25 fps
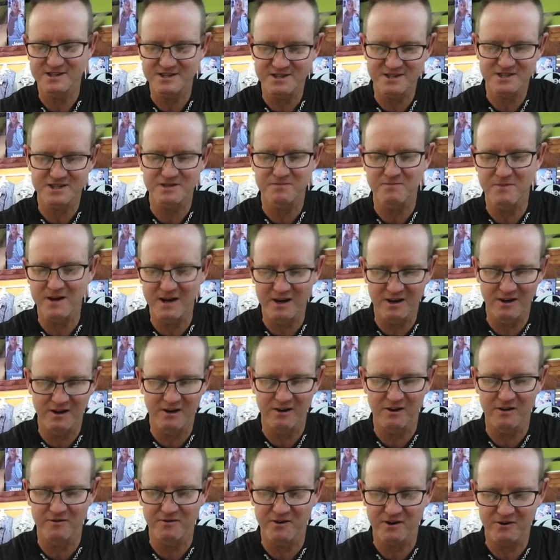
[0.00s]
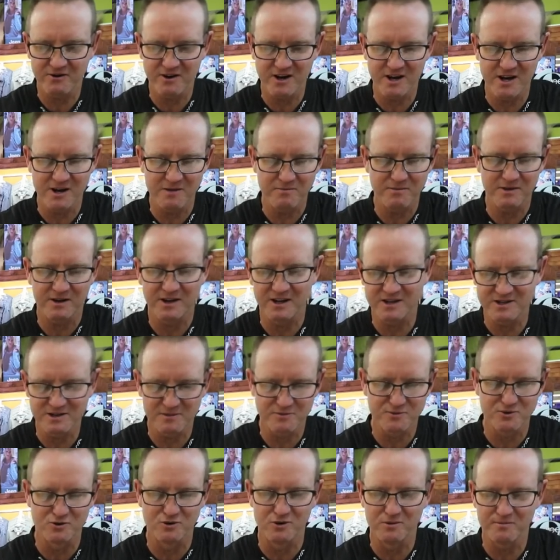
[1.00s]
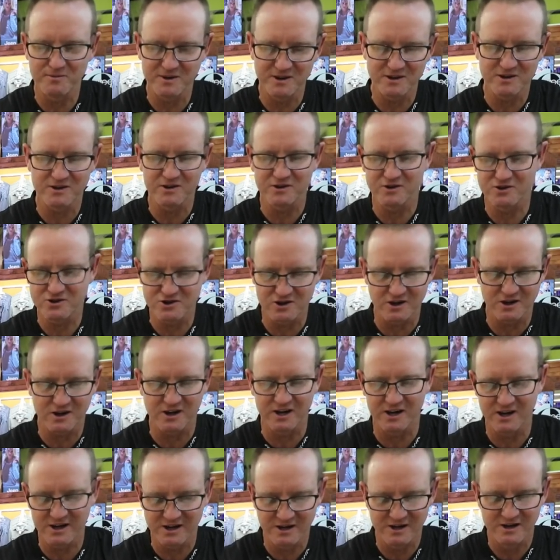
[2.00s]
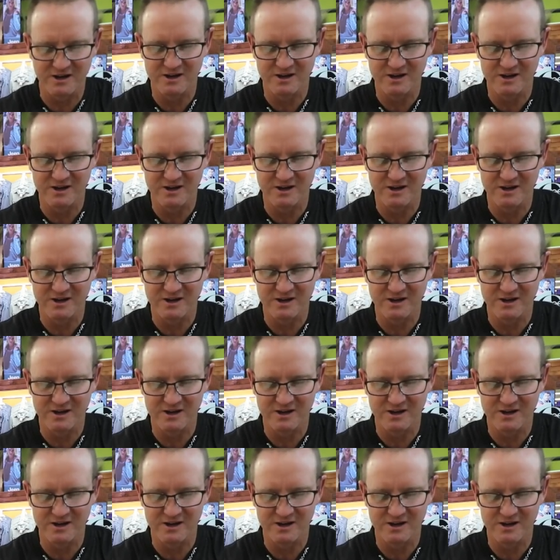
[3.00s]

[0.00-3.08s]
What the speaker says: the smell of the crab gets absorbed into the chokka